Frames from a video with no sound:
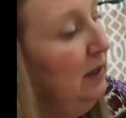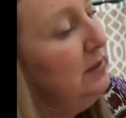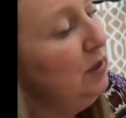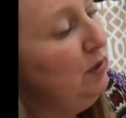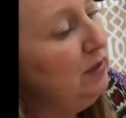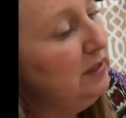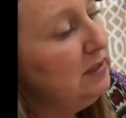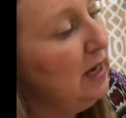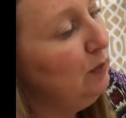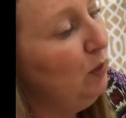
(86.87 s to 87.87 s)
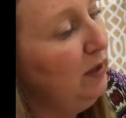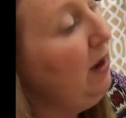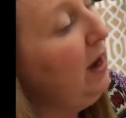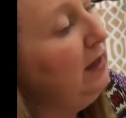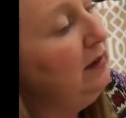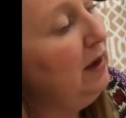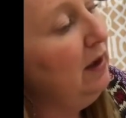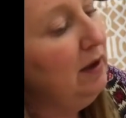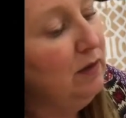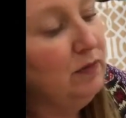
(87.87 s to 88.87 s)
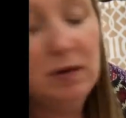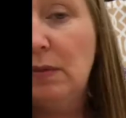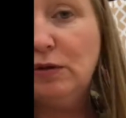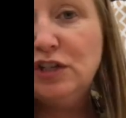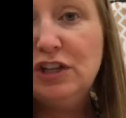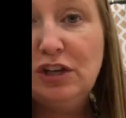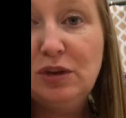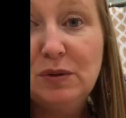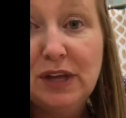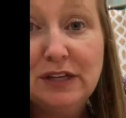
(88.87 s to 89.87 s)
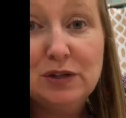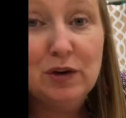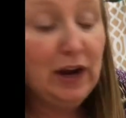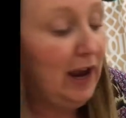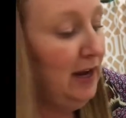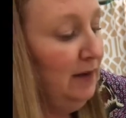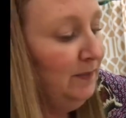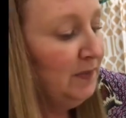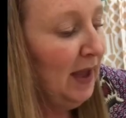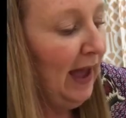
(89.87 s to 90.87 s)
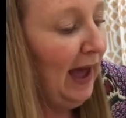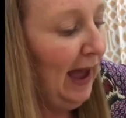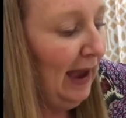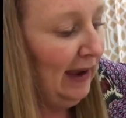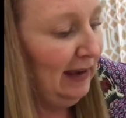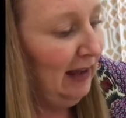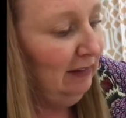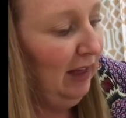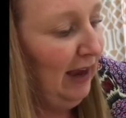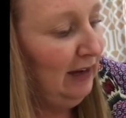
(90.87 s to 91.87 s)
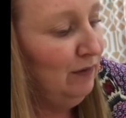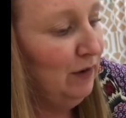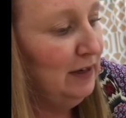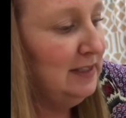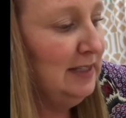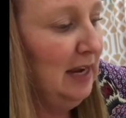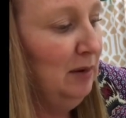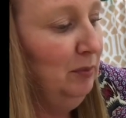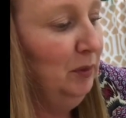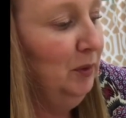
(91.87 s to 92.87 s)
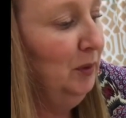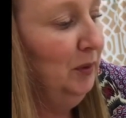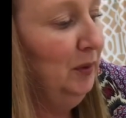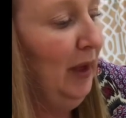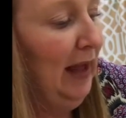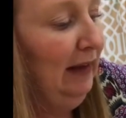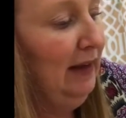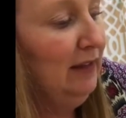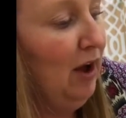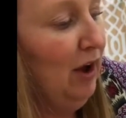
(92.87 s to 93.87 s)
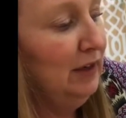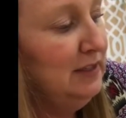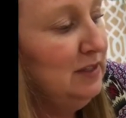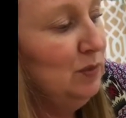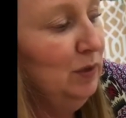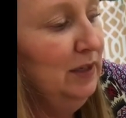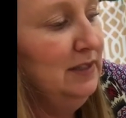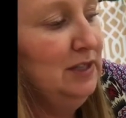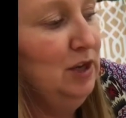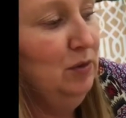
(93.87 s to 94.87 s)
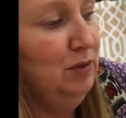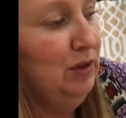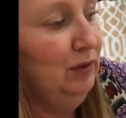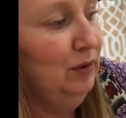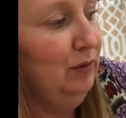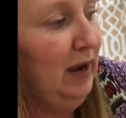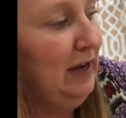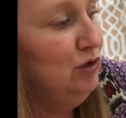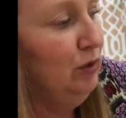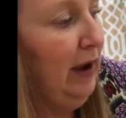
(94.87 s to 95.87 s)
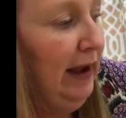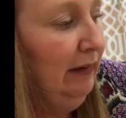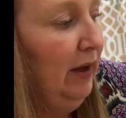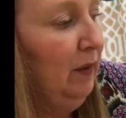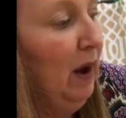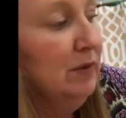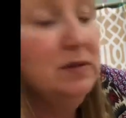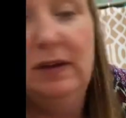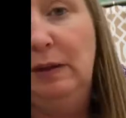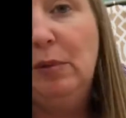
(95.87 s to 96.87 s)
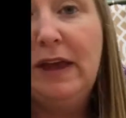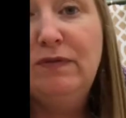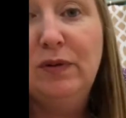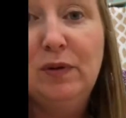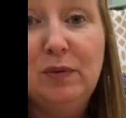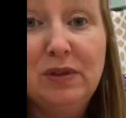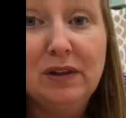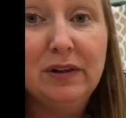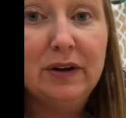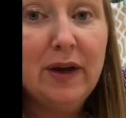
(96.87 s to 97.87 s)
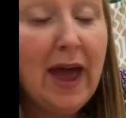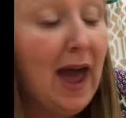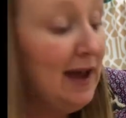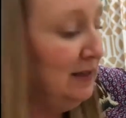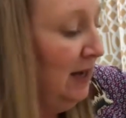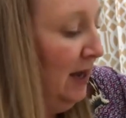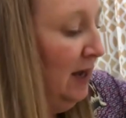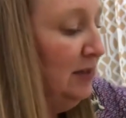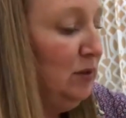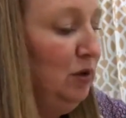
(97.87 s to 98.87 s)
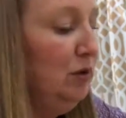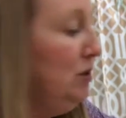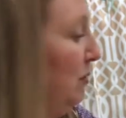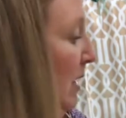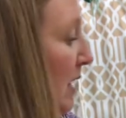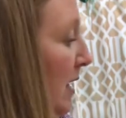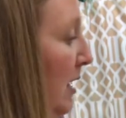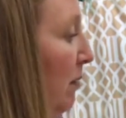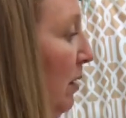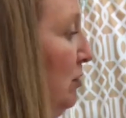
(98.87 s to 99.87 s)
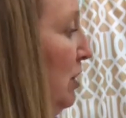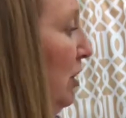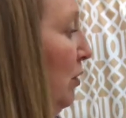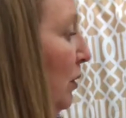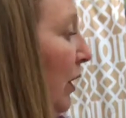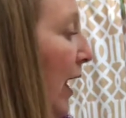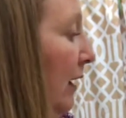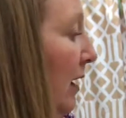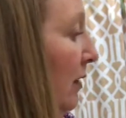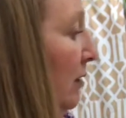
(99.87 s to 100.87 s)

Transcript: So you can decide what kind of emoji that you would like to create. I like, for example, I like the honest one. It's cute with the little angel halo. I also like playful with the little hat. So you can do any emoji that you would like.